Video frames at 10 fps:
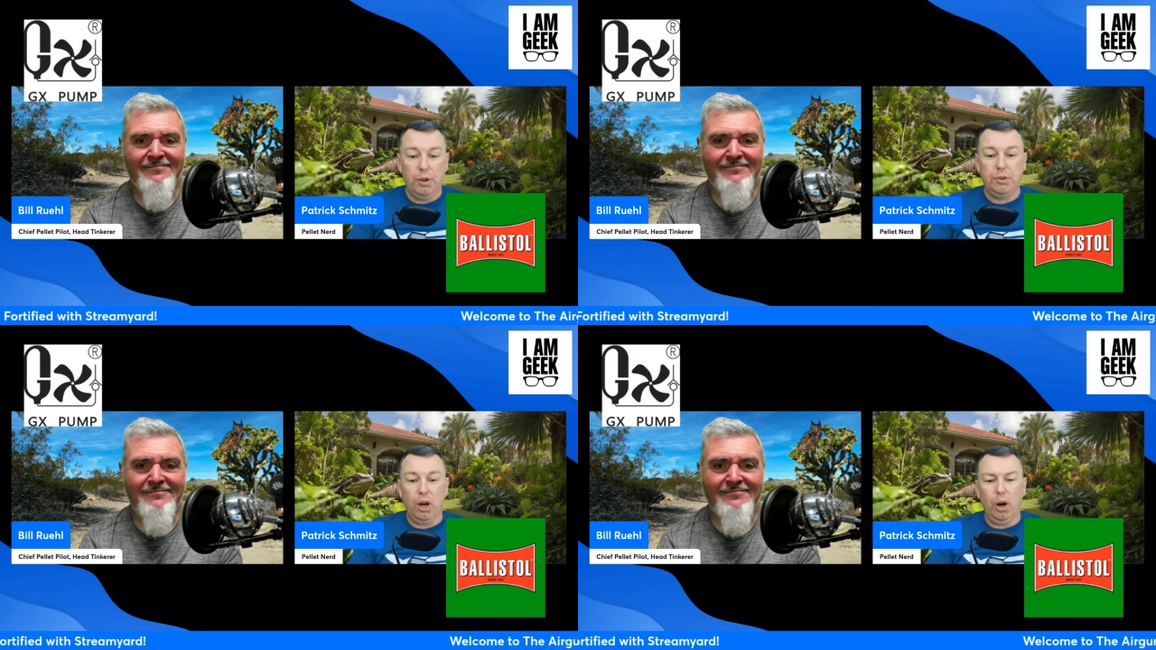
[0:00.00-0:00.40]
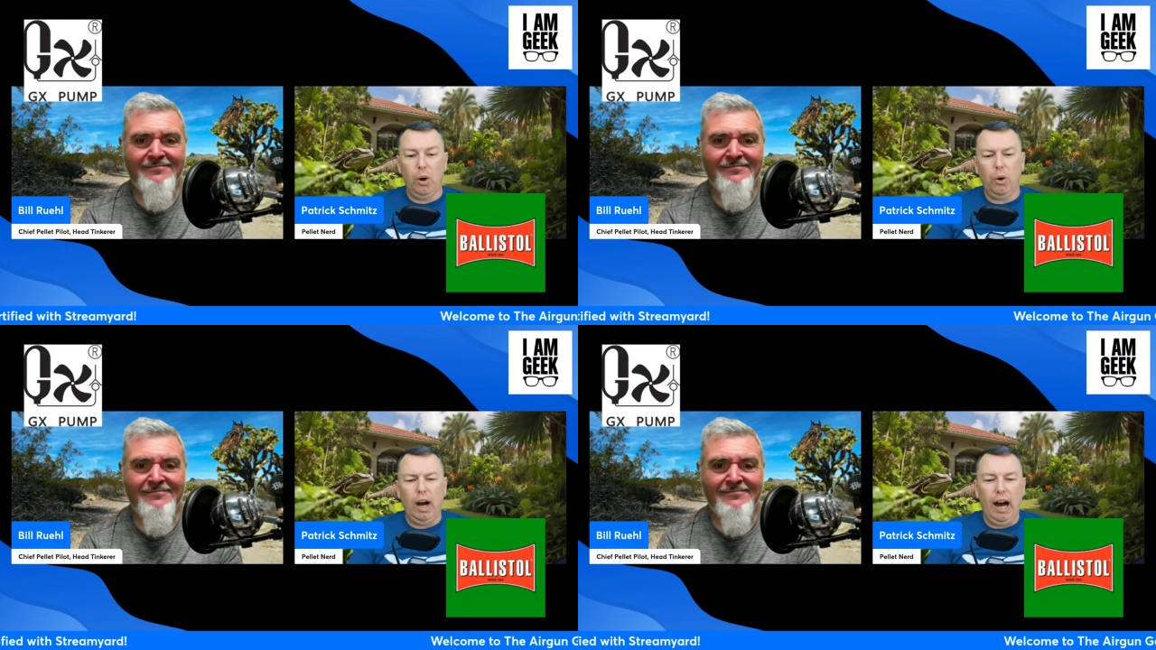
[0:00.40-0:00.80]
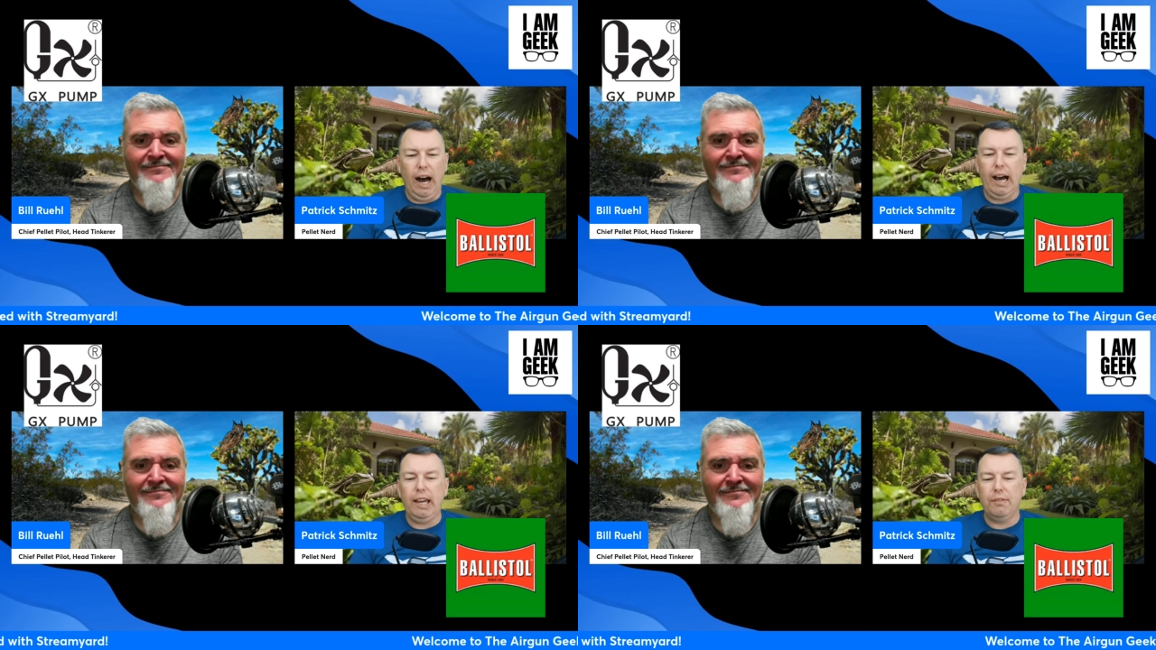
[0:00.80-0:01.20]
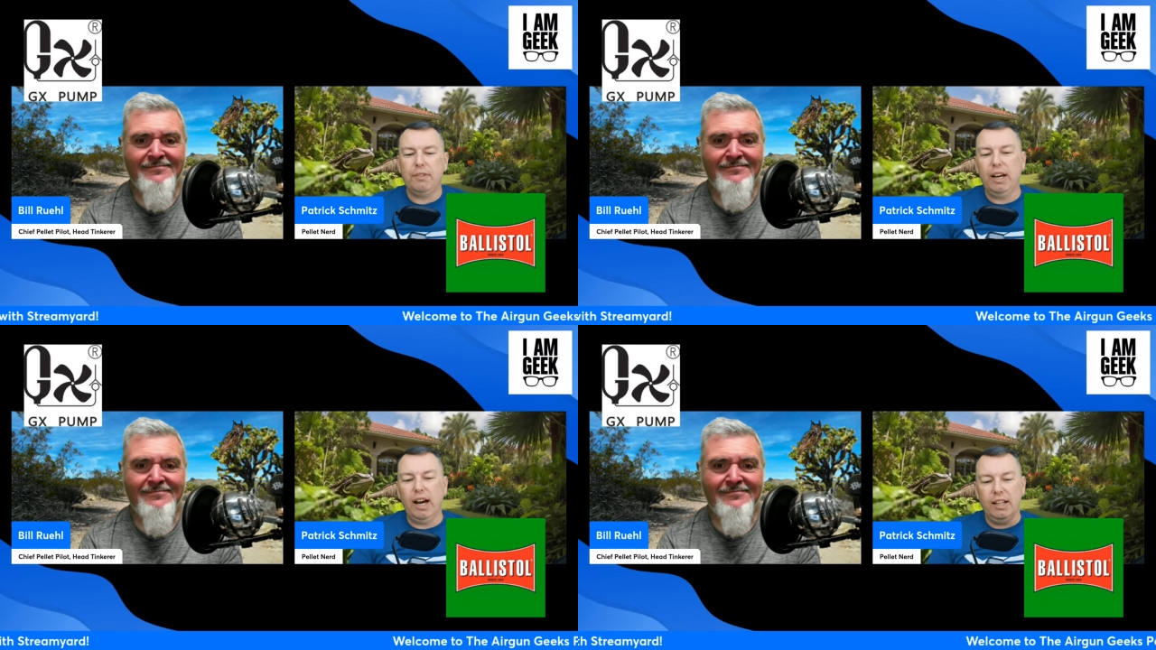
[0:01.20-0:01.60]
Speaker 1: so I have
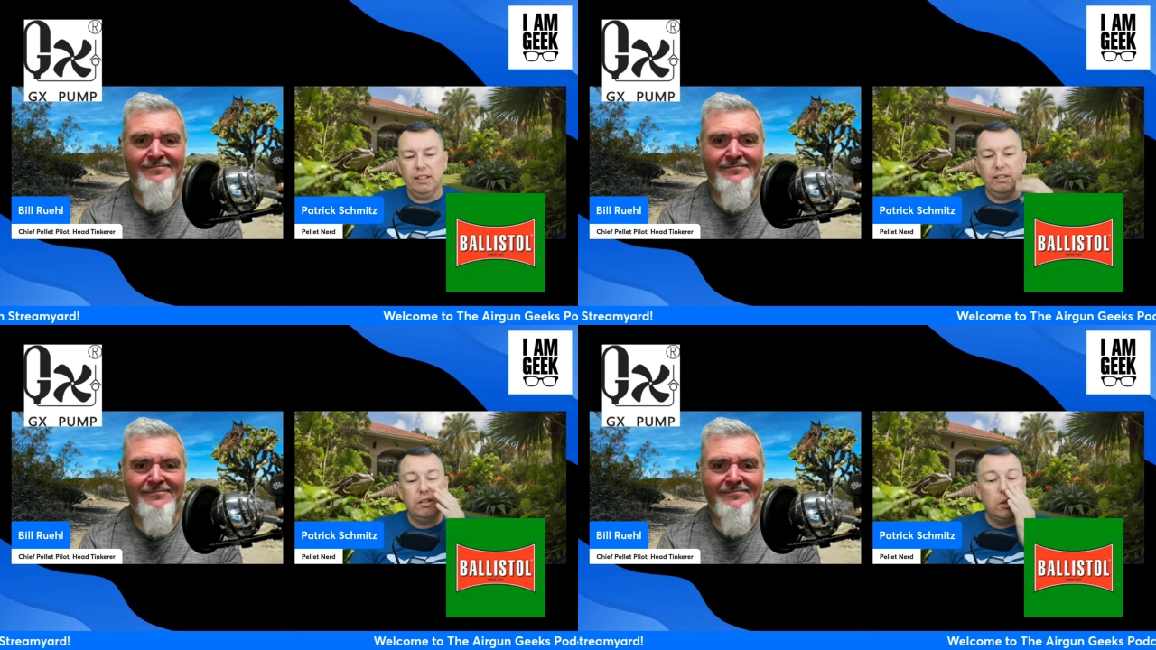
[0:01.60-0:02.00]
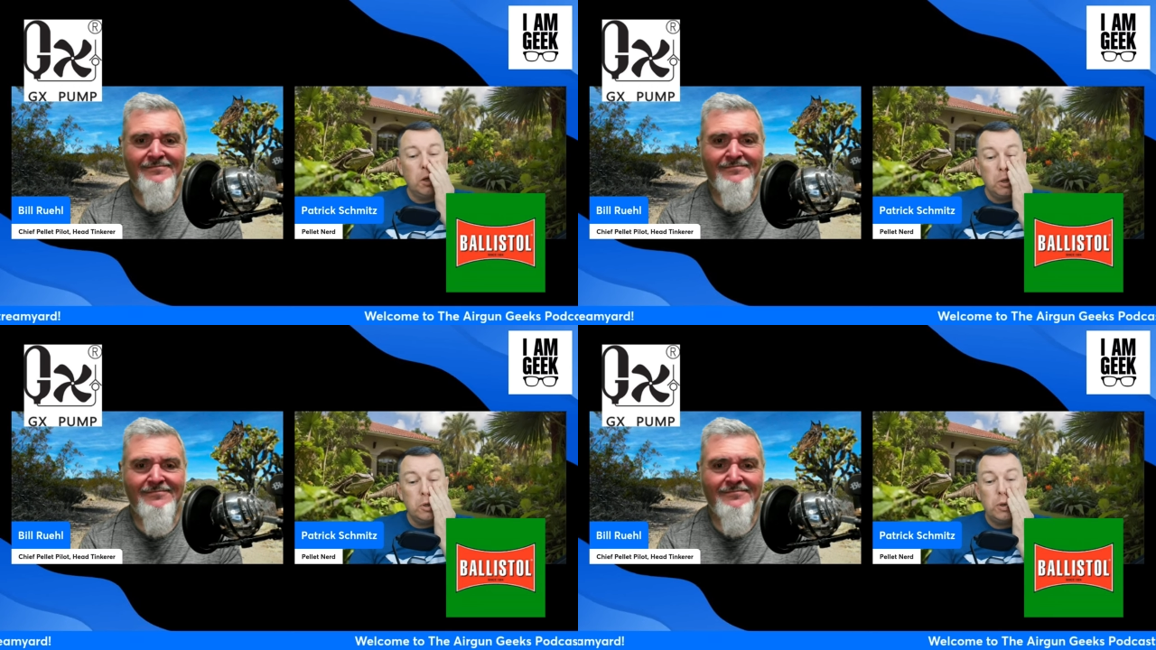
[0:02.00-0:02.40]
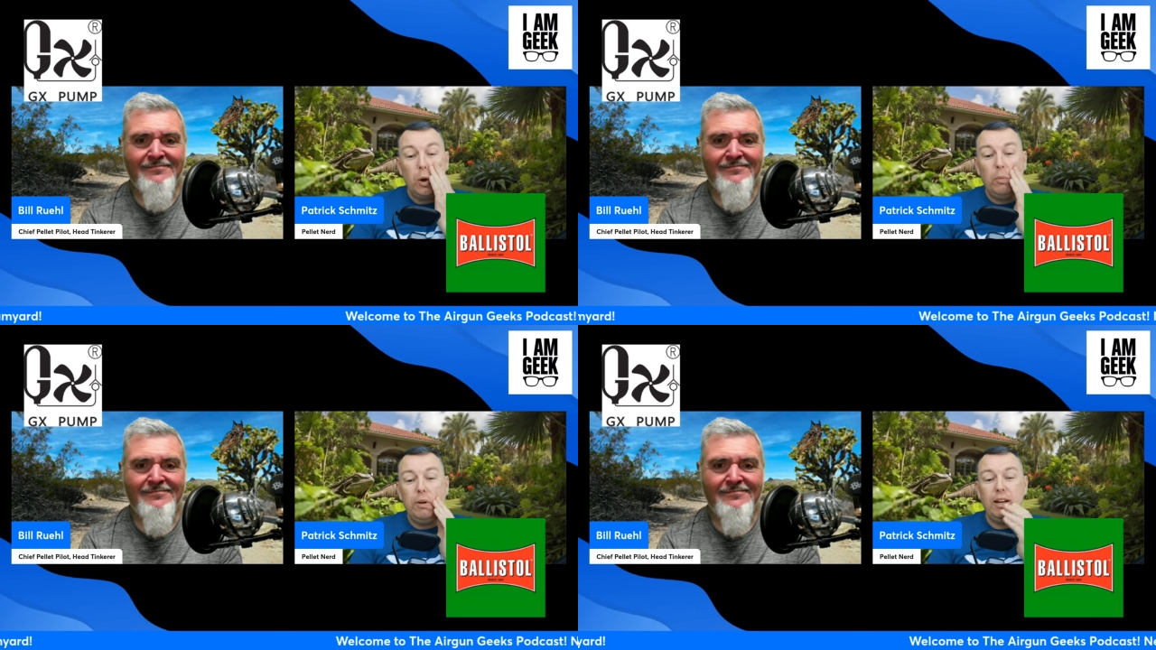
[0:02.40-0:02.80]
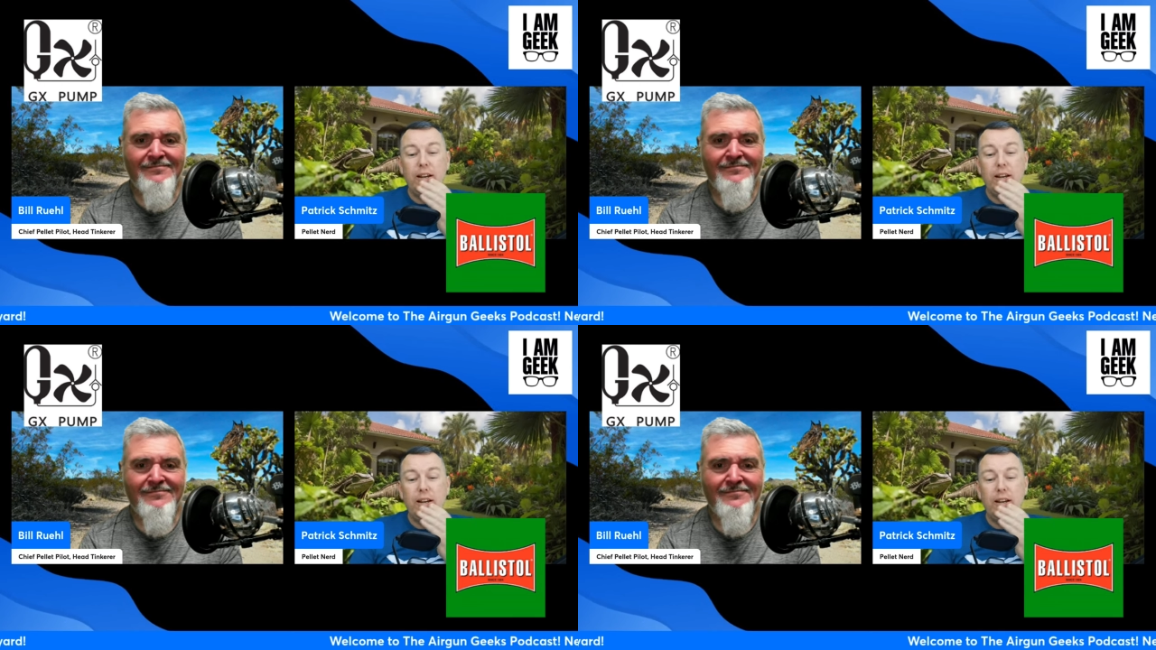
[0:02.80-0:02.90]
gotten so many